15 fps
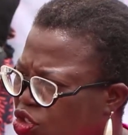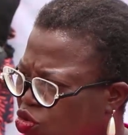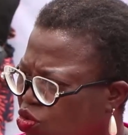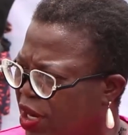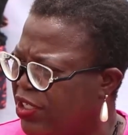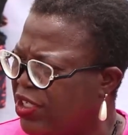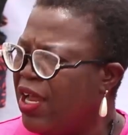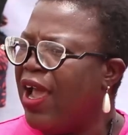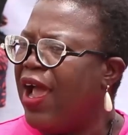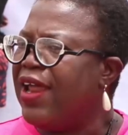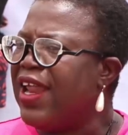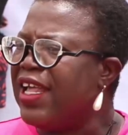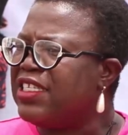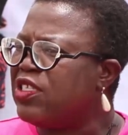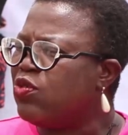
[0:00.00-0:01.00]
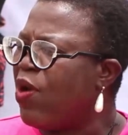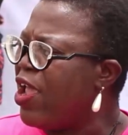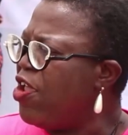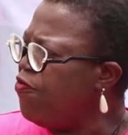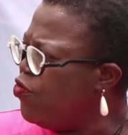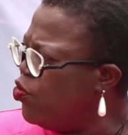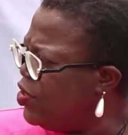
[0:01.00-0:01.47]
stretch. And that is why
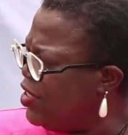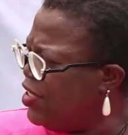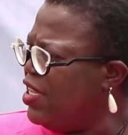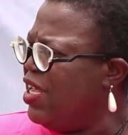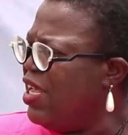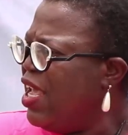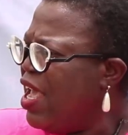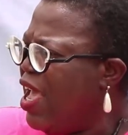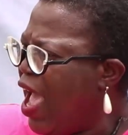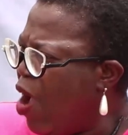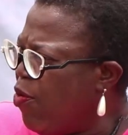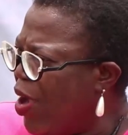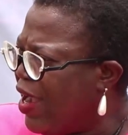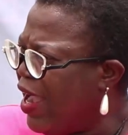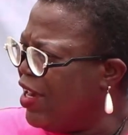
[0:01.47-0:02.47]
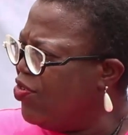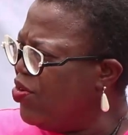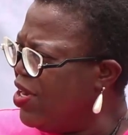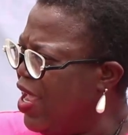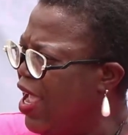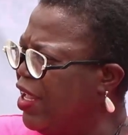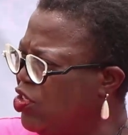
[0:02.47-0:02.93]
if you see our
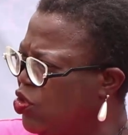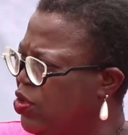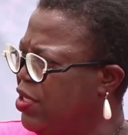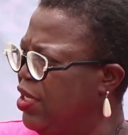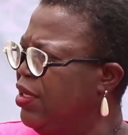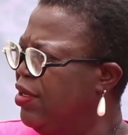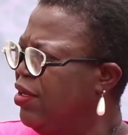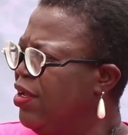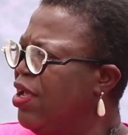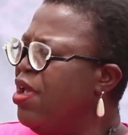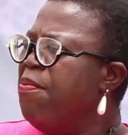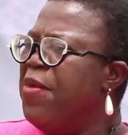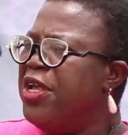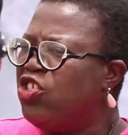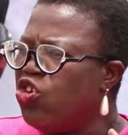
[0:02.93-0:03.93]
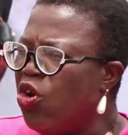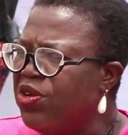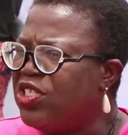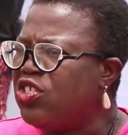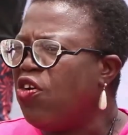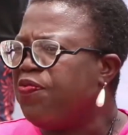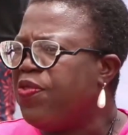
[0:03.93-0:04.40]
gathering here today,
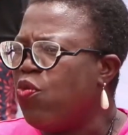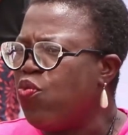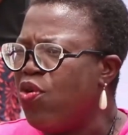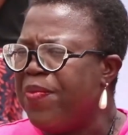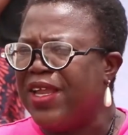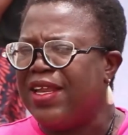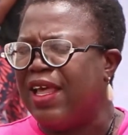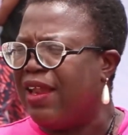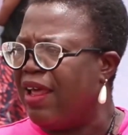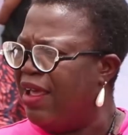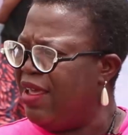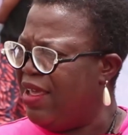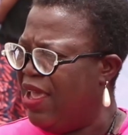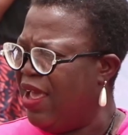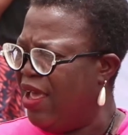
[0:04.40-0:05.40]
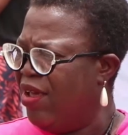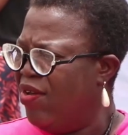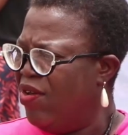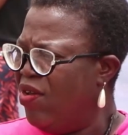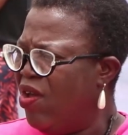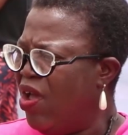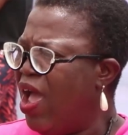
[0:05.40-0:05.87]
majority of the women that are here
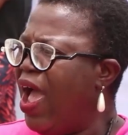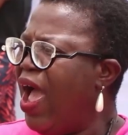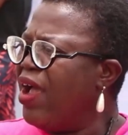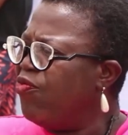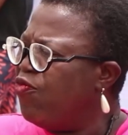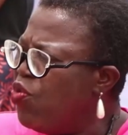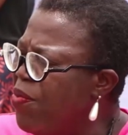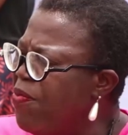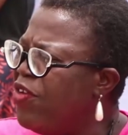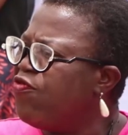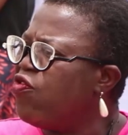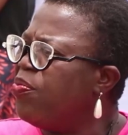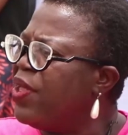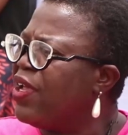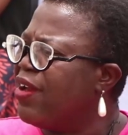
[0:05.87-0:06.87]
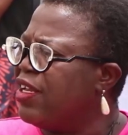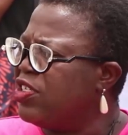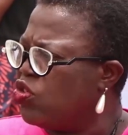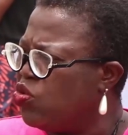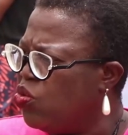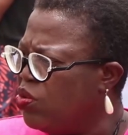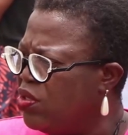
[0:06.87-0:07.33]
are women from the
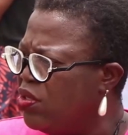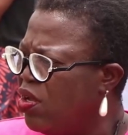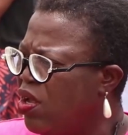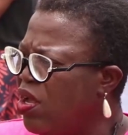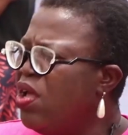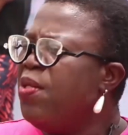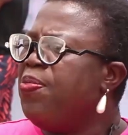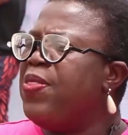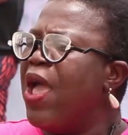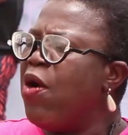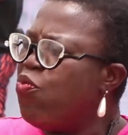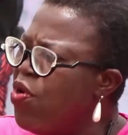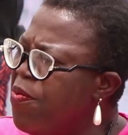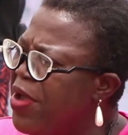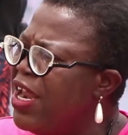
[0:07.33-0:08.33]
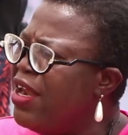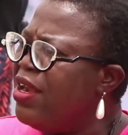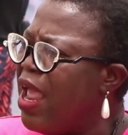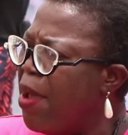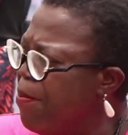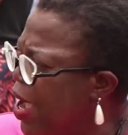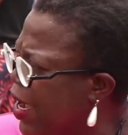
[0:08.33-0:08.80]
grassroots. They are women,
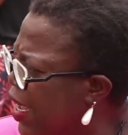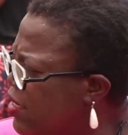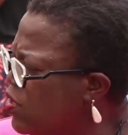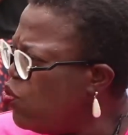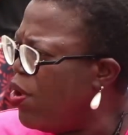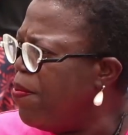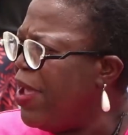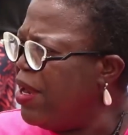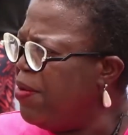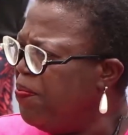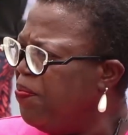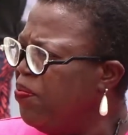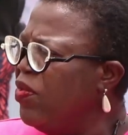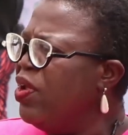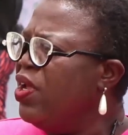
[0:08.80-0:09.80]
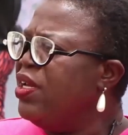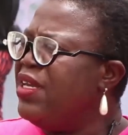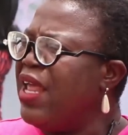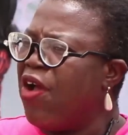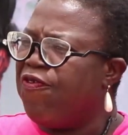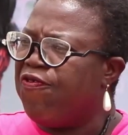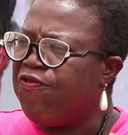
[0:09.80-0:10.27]
they are market women,
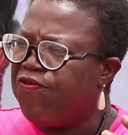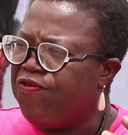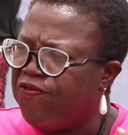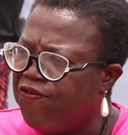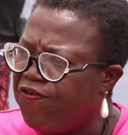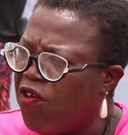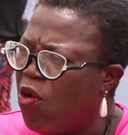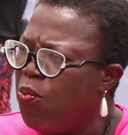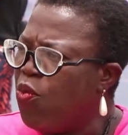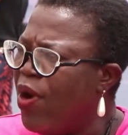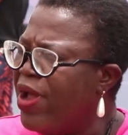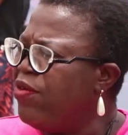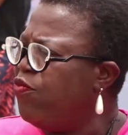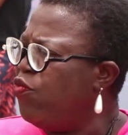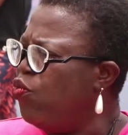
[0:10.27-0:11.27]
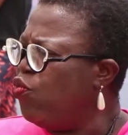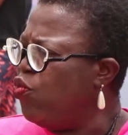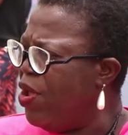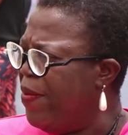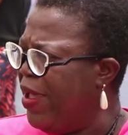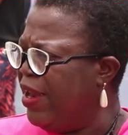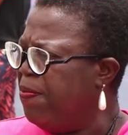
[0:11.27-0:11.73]
they are Form 1
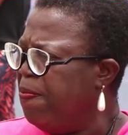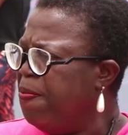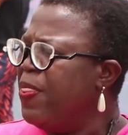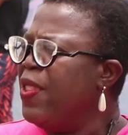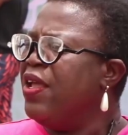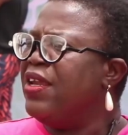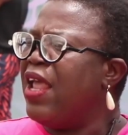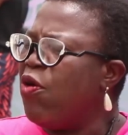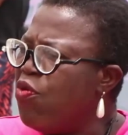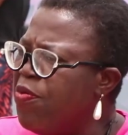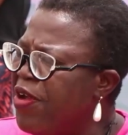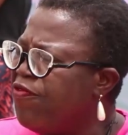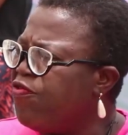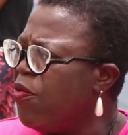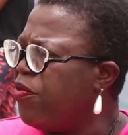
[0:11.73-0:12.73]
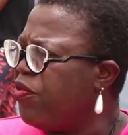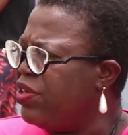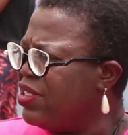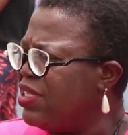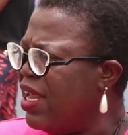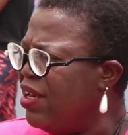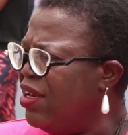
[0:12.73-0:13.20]
women, they are women from
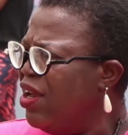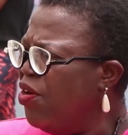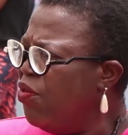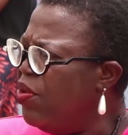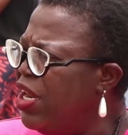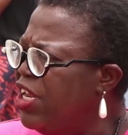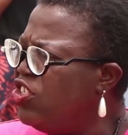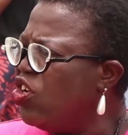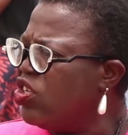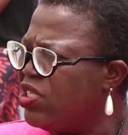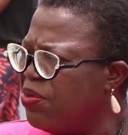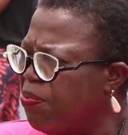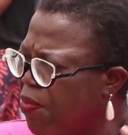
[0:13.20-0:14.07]
Christian religious